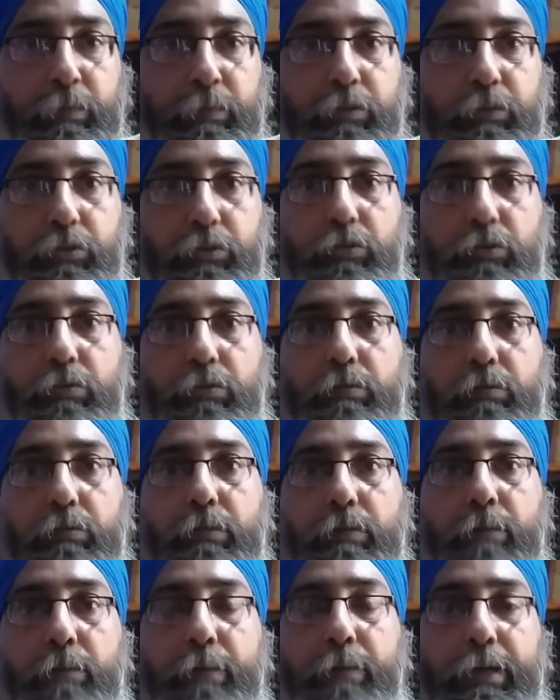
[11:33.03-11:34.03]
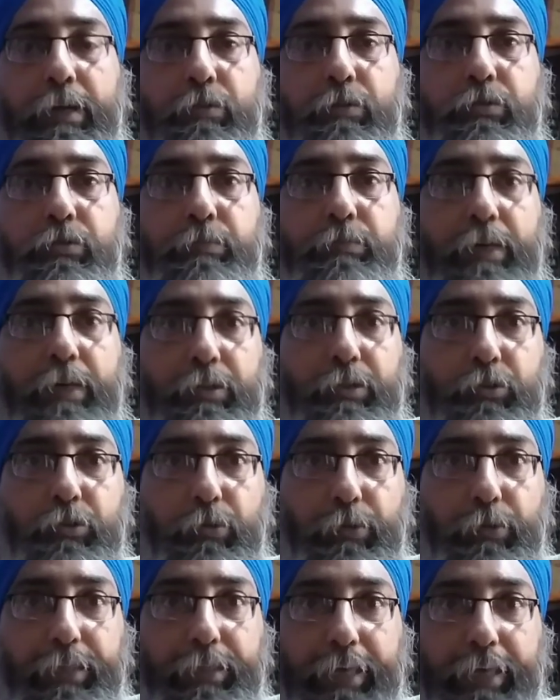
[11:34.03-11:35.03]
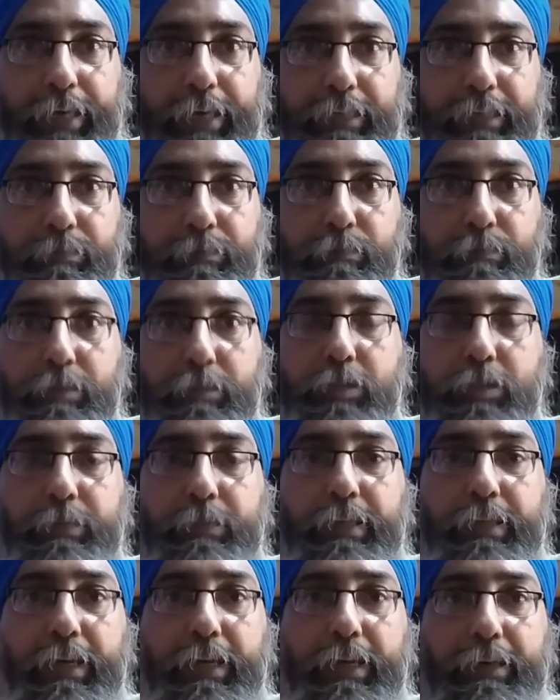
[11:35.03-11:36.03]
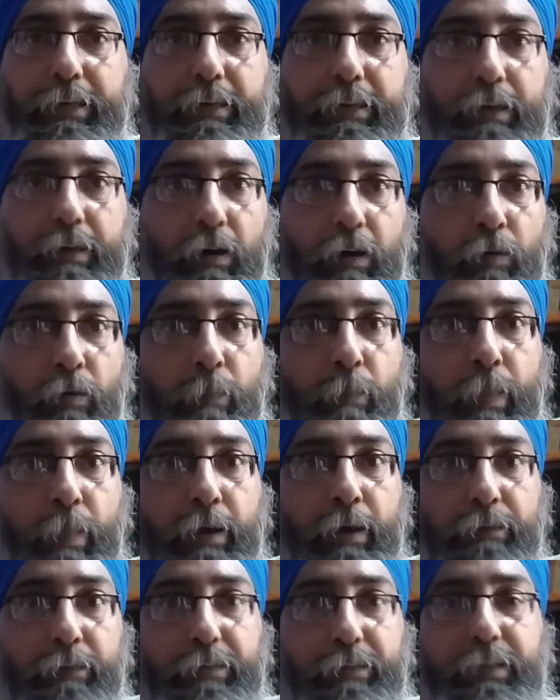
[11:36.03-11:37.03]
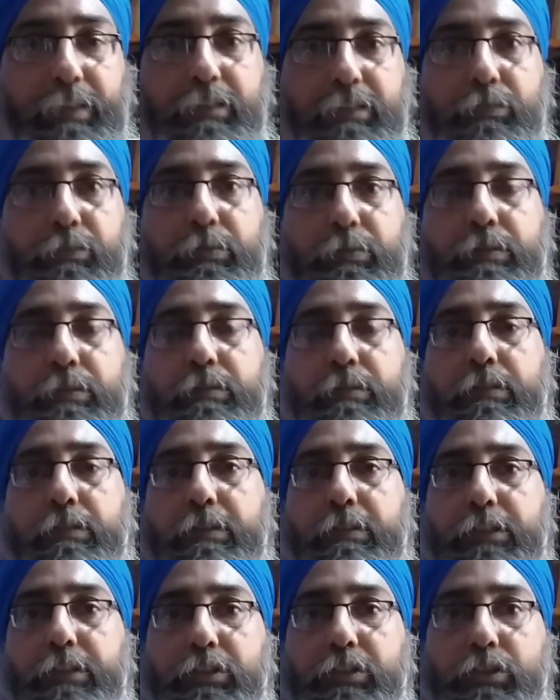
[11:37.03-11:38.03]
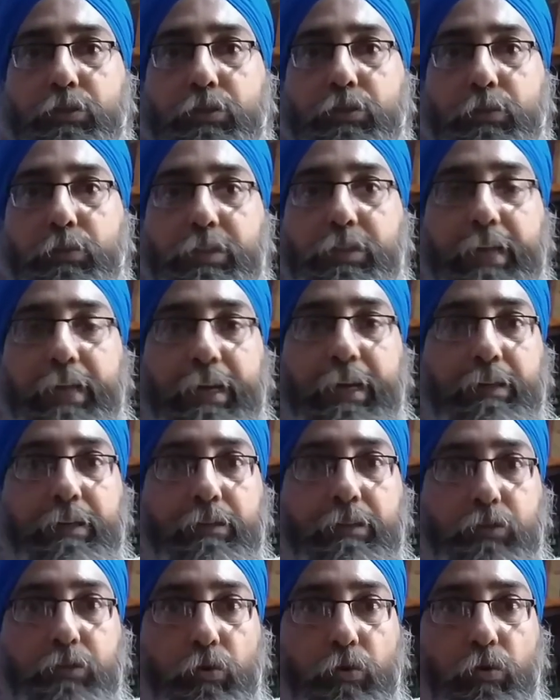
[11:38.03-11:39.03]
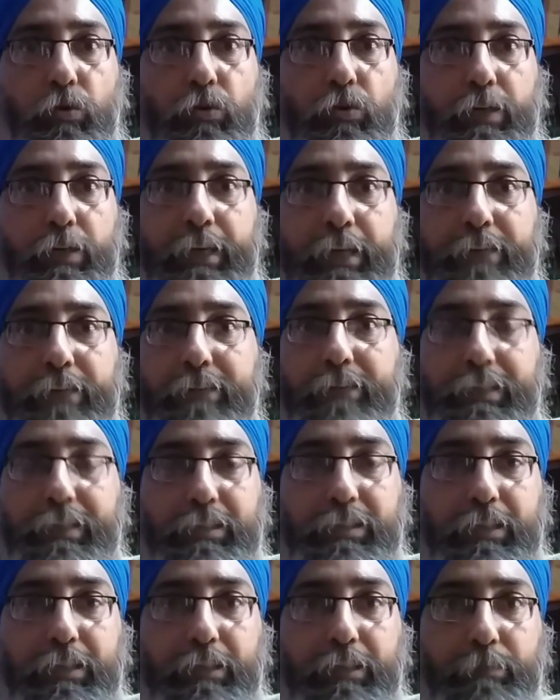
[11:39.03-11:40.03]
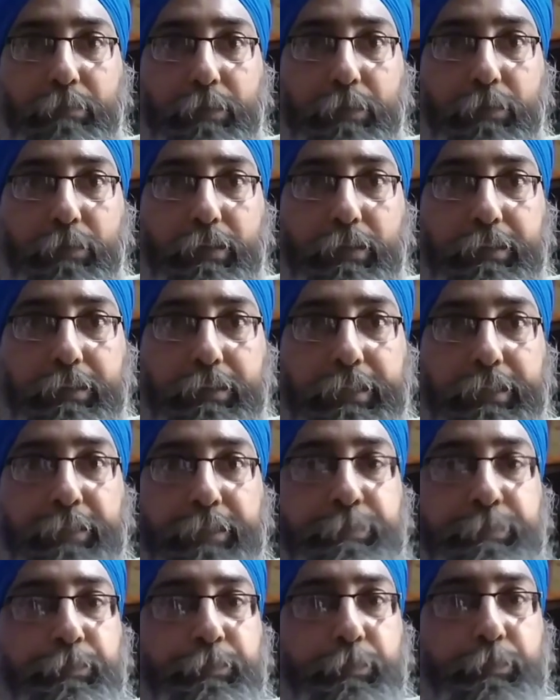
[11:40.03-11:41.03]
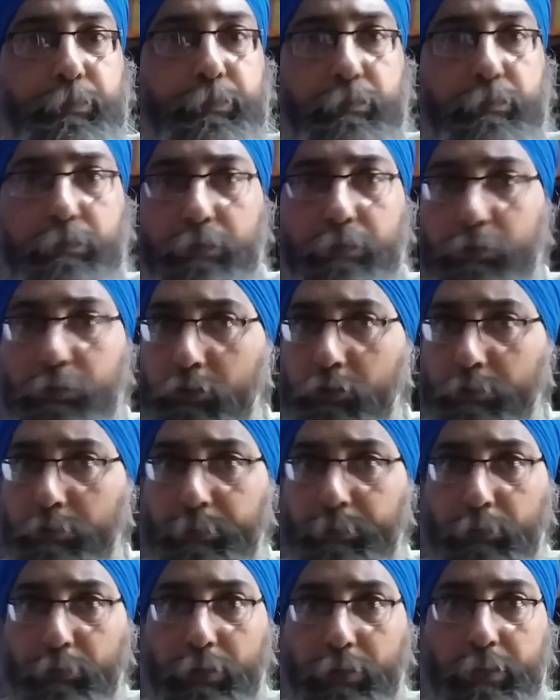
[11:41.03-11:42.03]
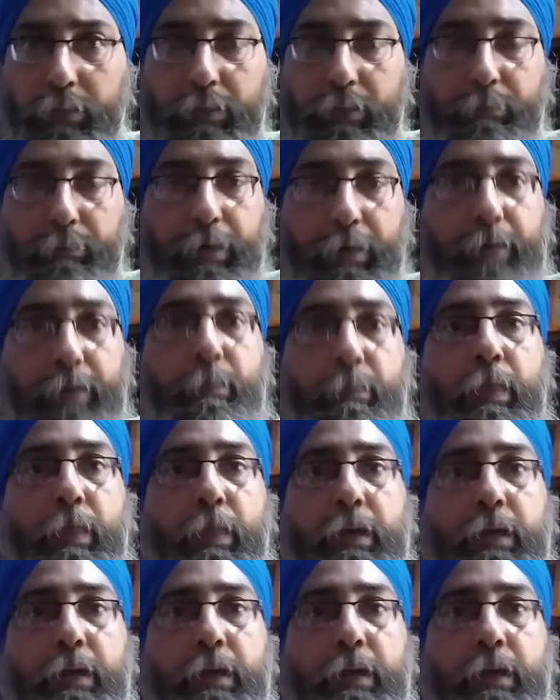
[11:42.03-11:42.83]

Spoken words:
So a Biosecurity Act must be enacted now, whereas the nations which can control or can't vaccinate people in time should be put under a ban.